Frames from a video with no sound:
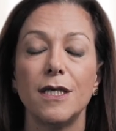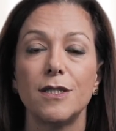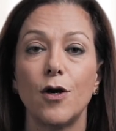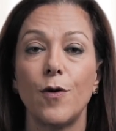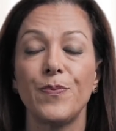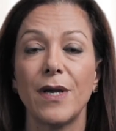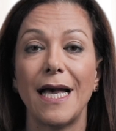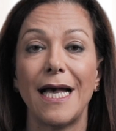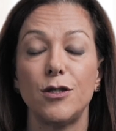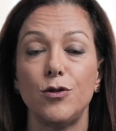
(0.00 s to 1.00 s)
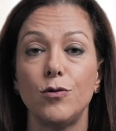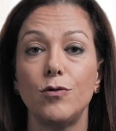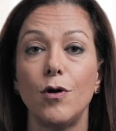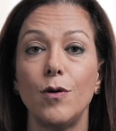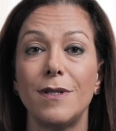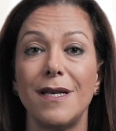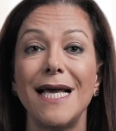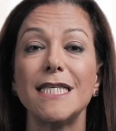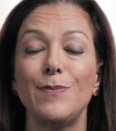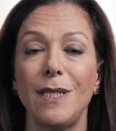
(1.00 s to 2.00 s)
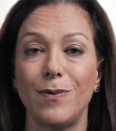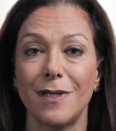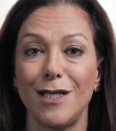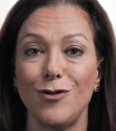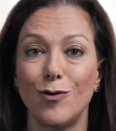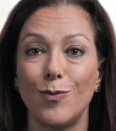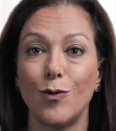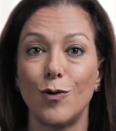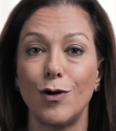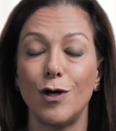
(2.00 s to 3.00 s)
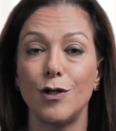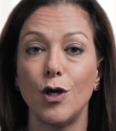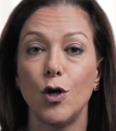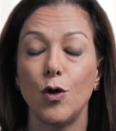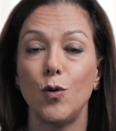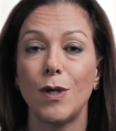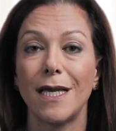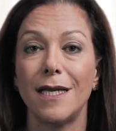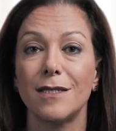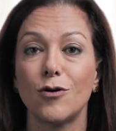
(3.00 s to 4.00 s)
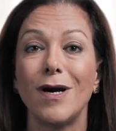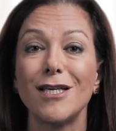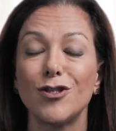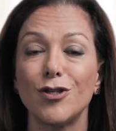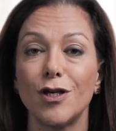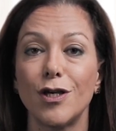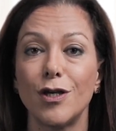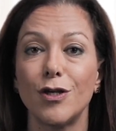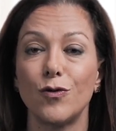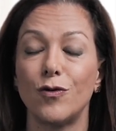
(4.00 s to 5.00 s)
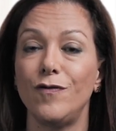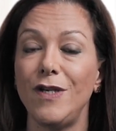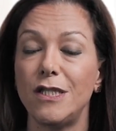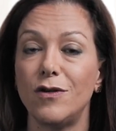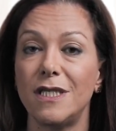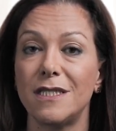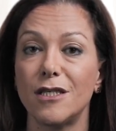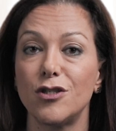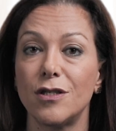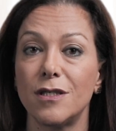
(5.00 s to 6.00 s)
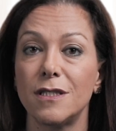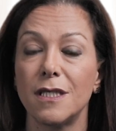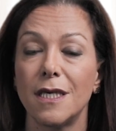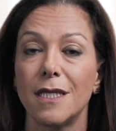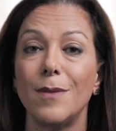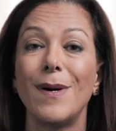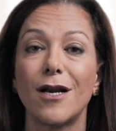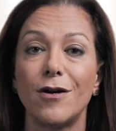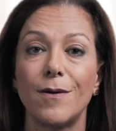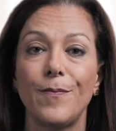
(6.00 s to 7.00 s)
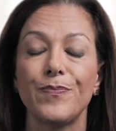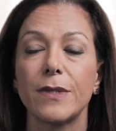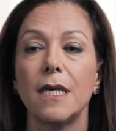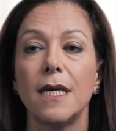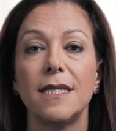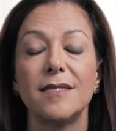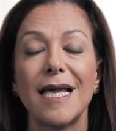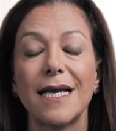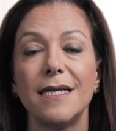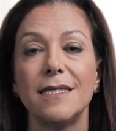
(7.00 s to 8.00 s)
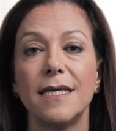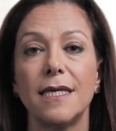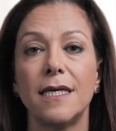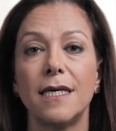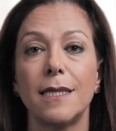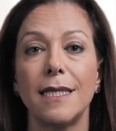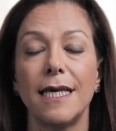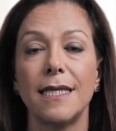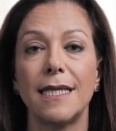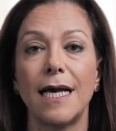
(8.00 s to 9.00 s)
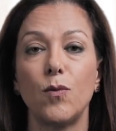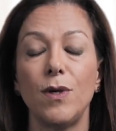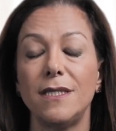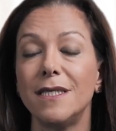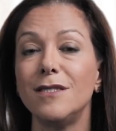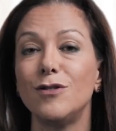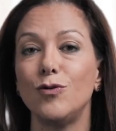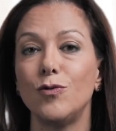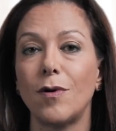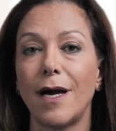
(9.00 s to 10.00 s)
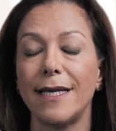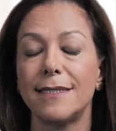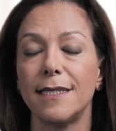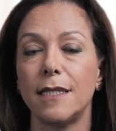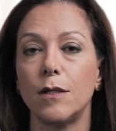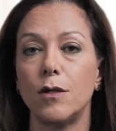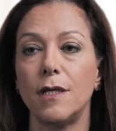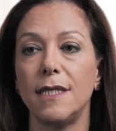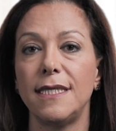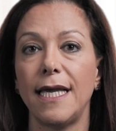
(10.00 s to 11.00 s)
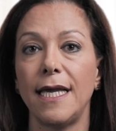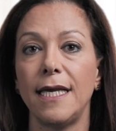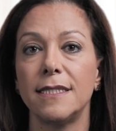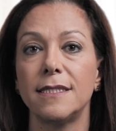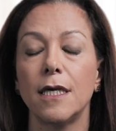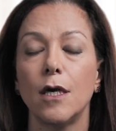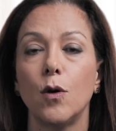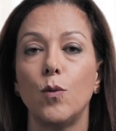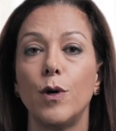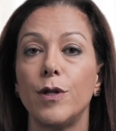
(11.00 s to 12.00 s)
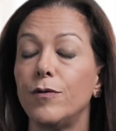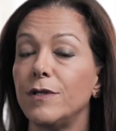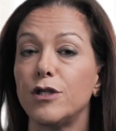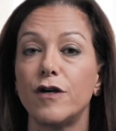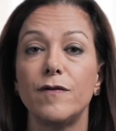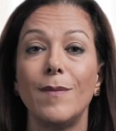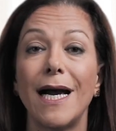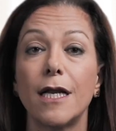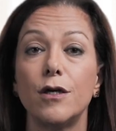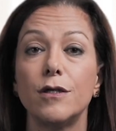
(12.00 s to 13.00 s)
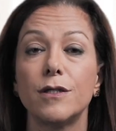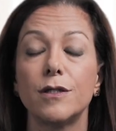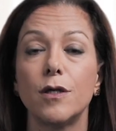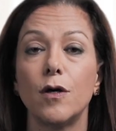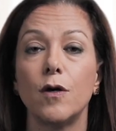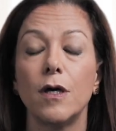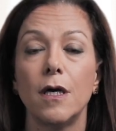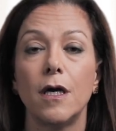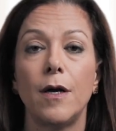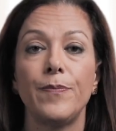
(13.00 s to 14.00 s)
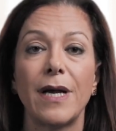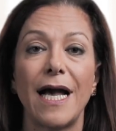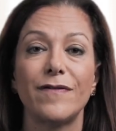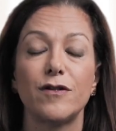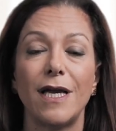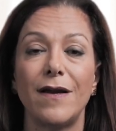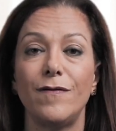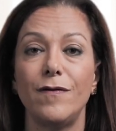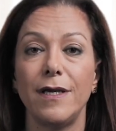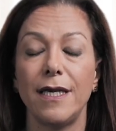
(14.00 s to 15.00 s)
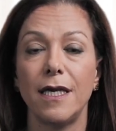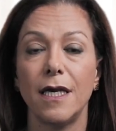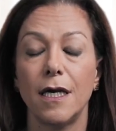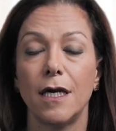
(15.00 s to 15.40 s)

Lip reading: So as you grow, the less people in your board who can question or veto decisions, the better. The second thing that we didn't do right in the early days were the reserved matters. So after every